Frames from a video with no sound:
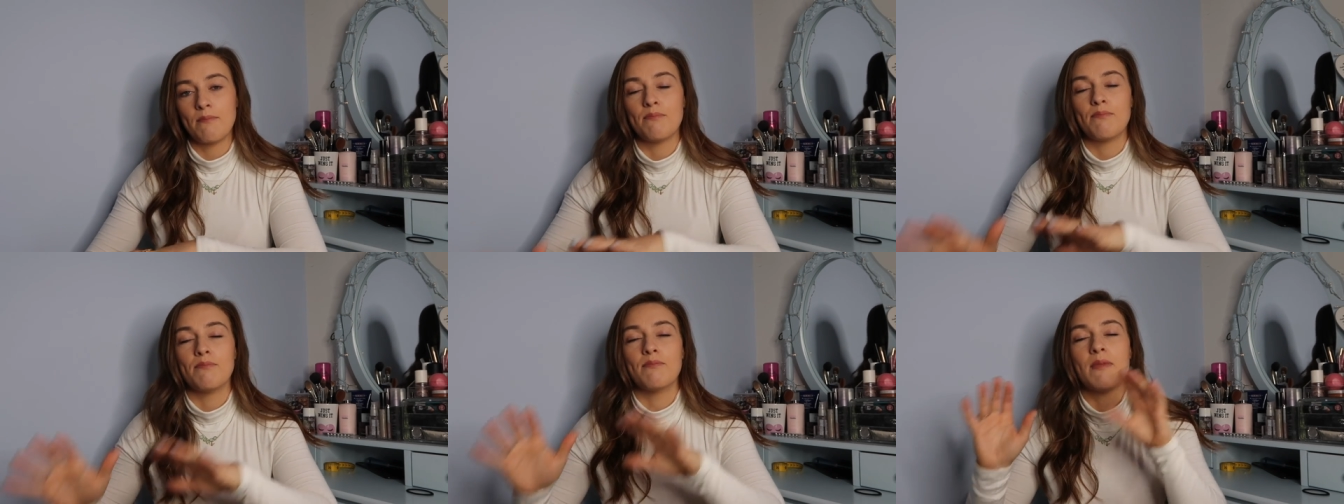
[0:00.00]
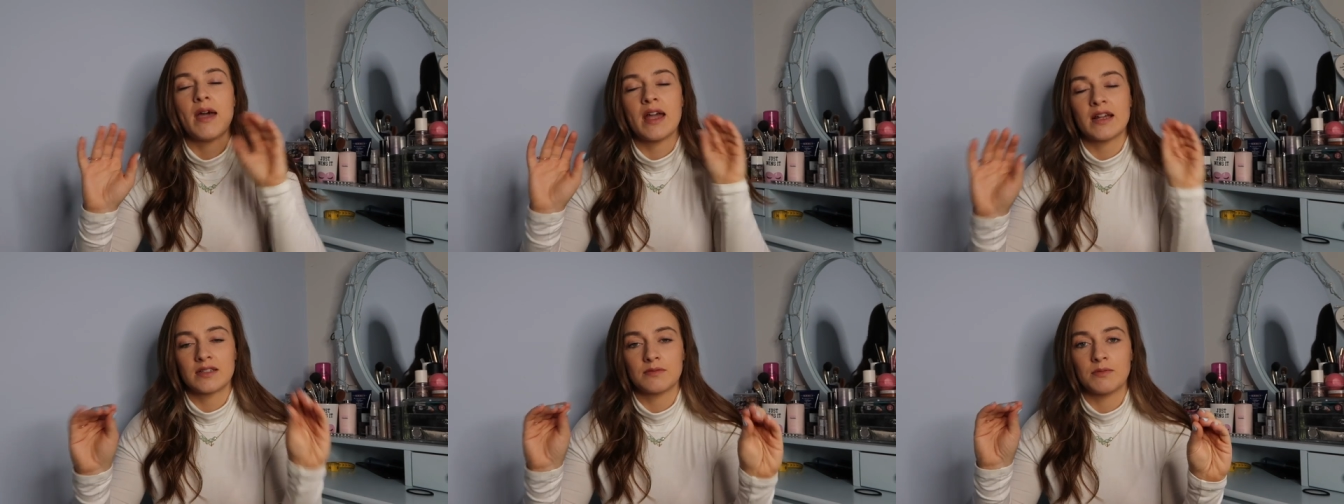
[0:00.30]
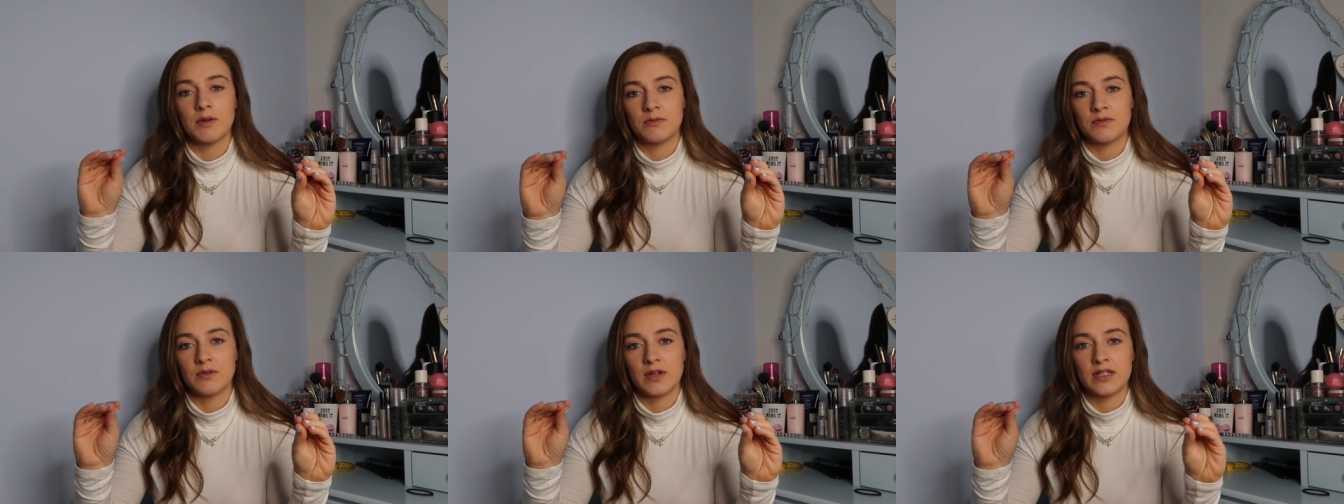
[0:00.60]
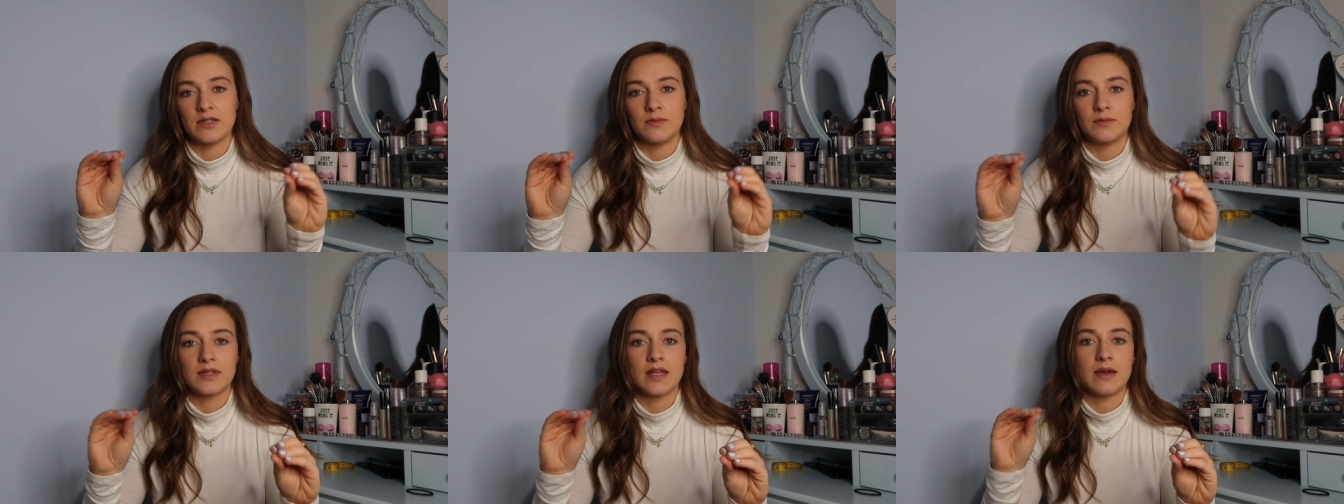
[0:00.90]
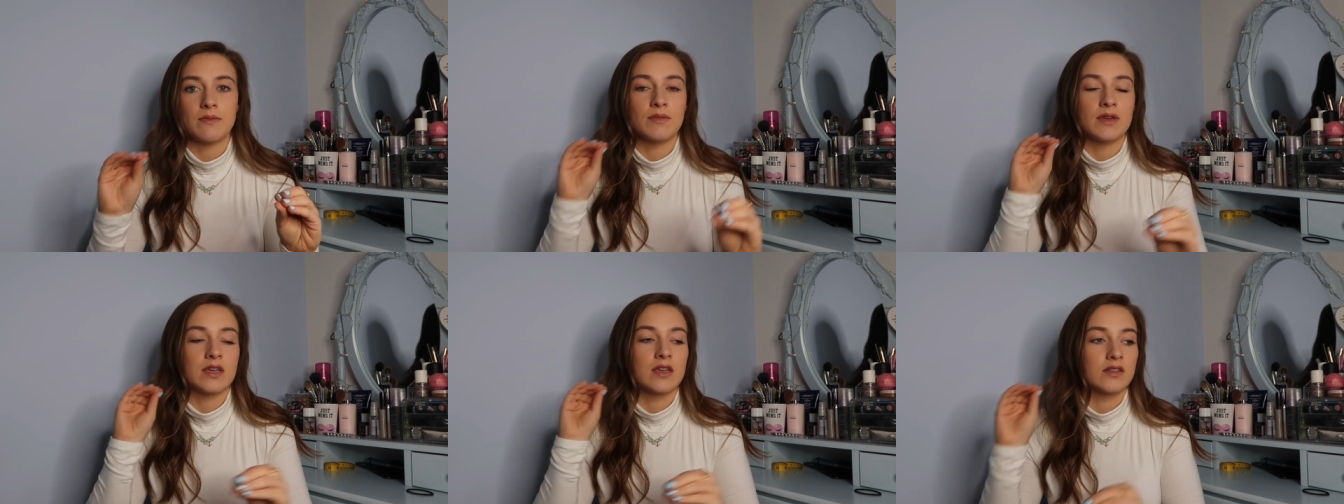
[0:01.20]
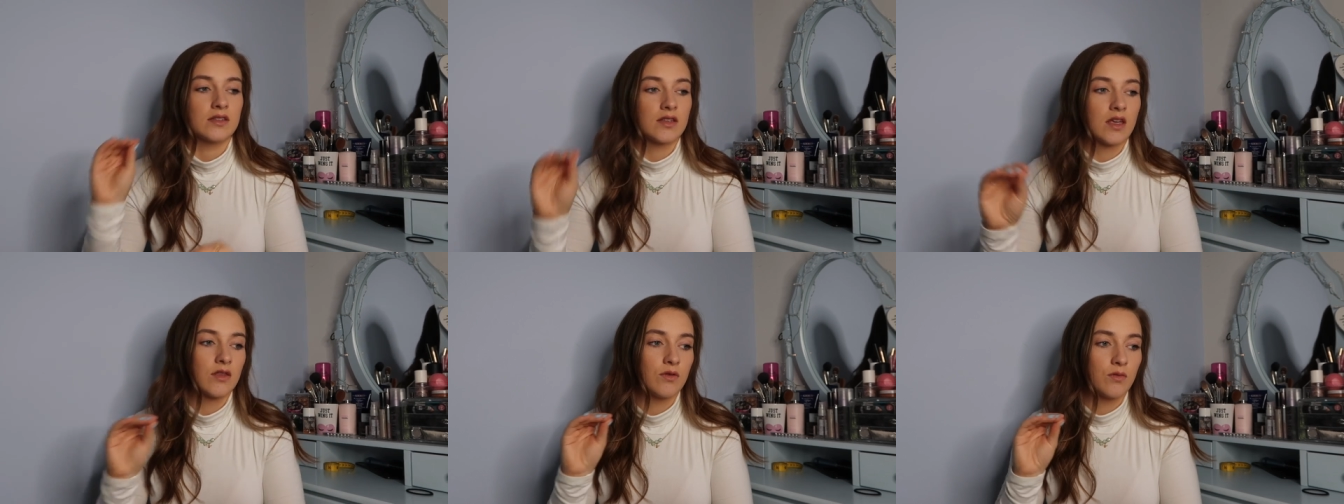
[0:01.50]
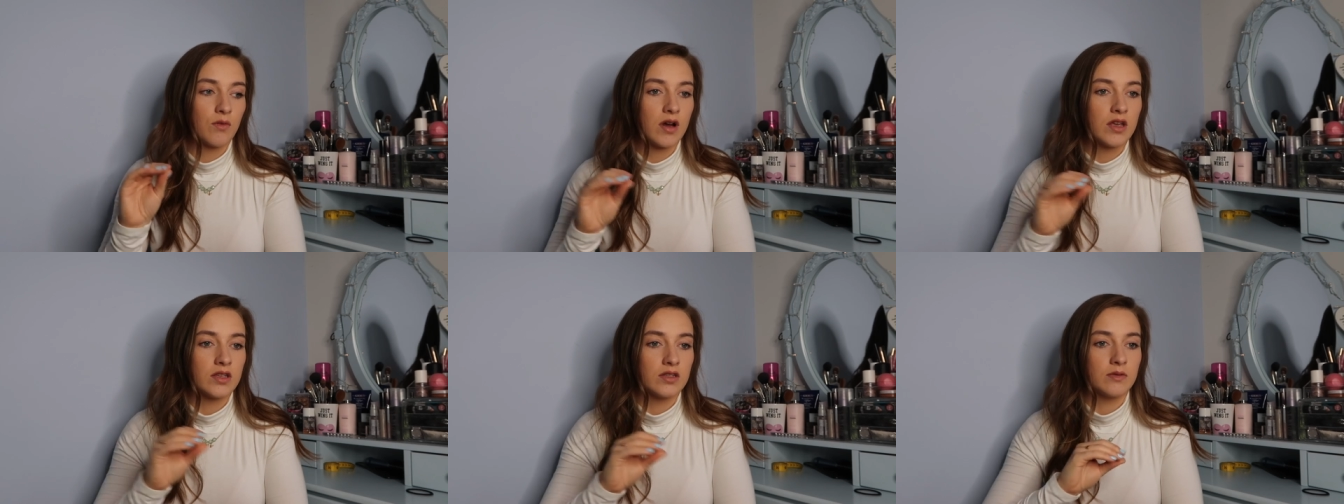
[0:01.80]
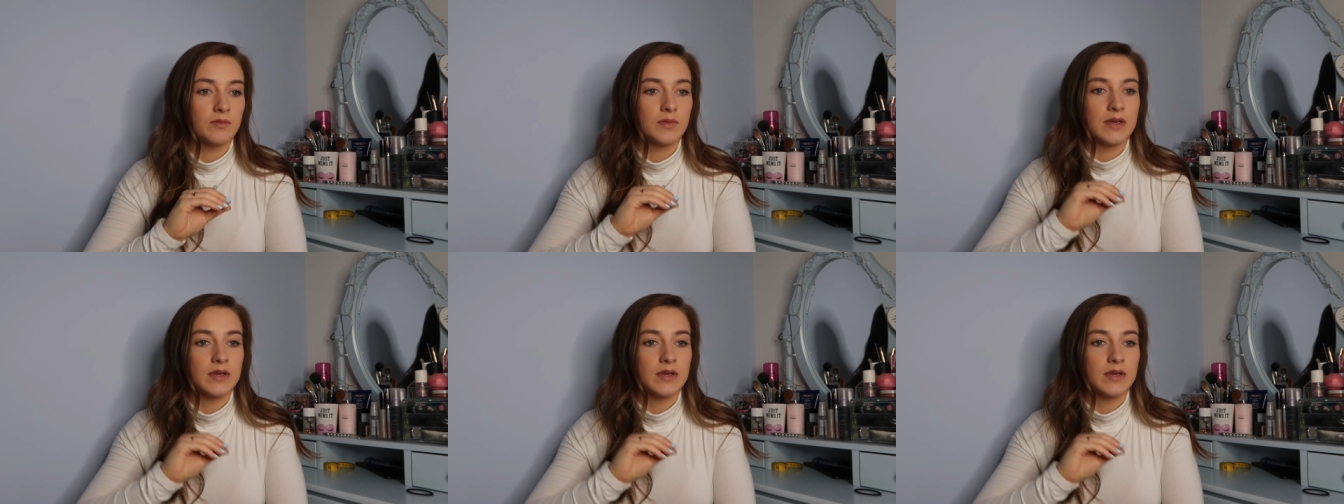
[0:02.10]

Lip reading: Maximum 20%, because otherwise you'd